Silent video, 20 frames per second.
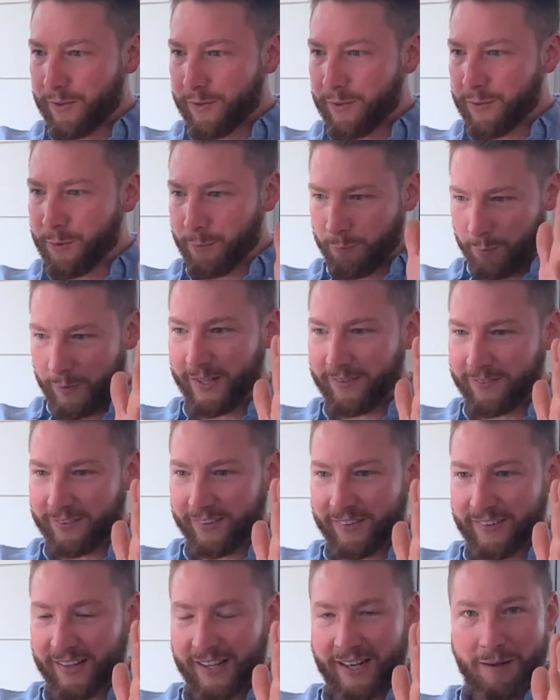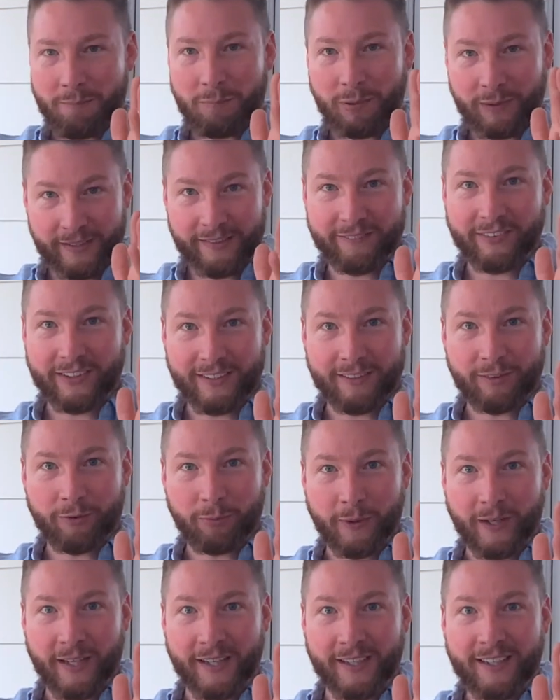the reason that I'm believing this
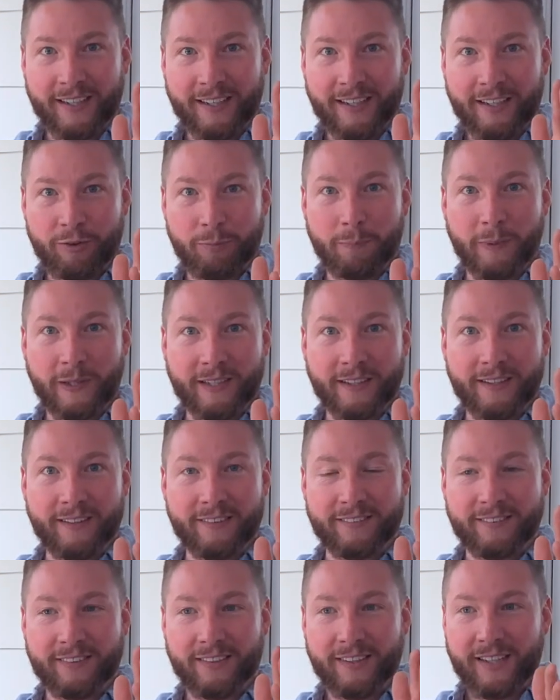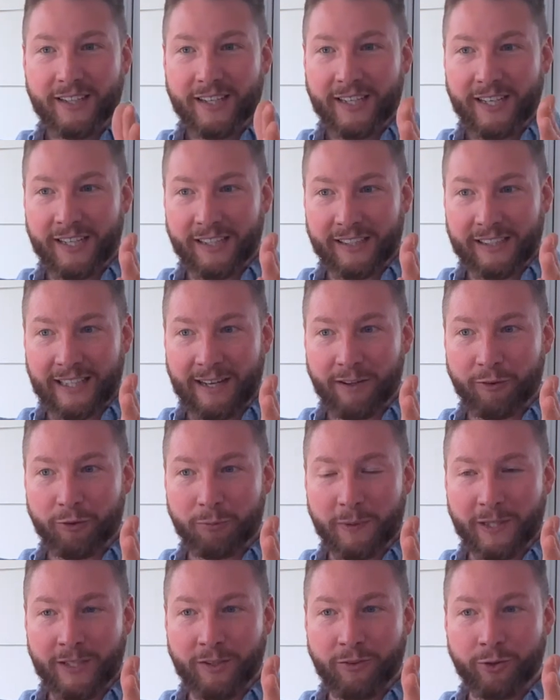way is because it allows
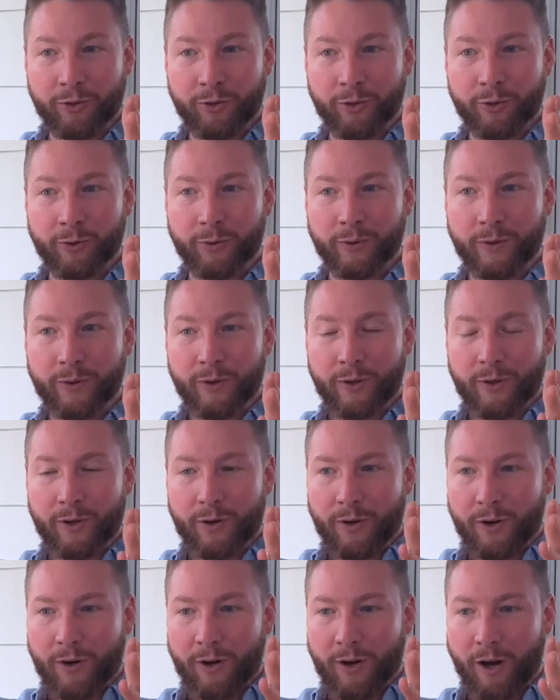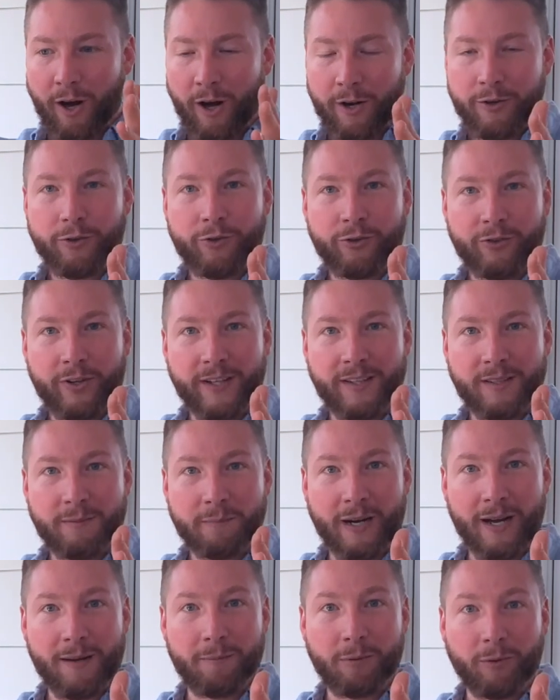me to understand the
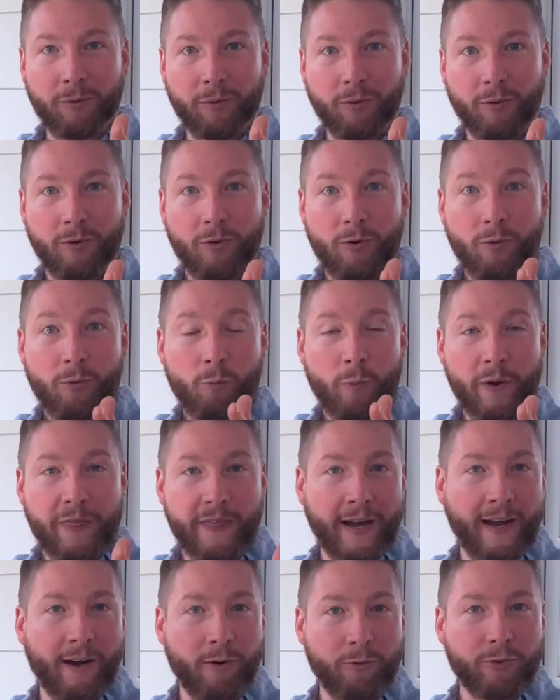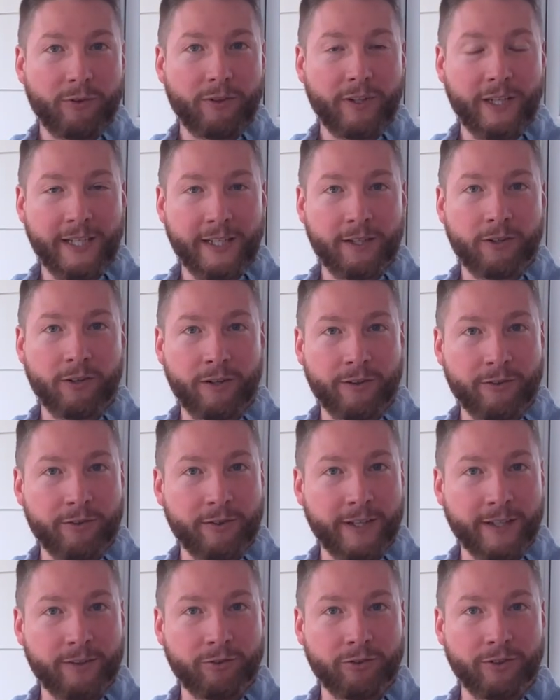Bible without any
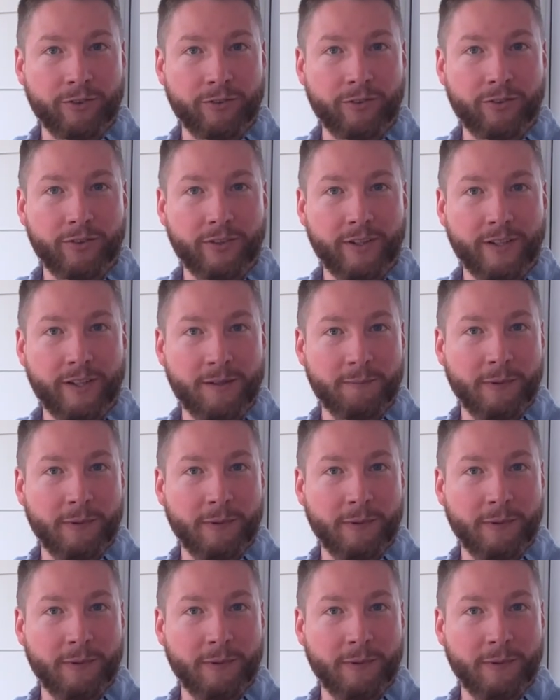contradictions in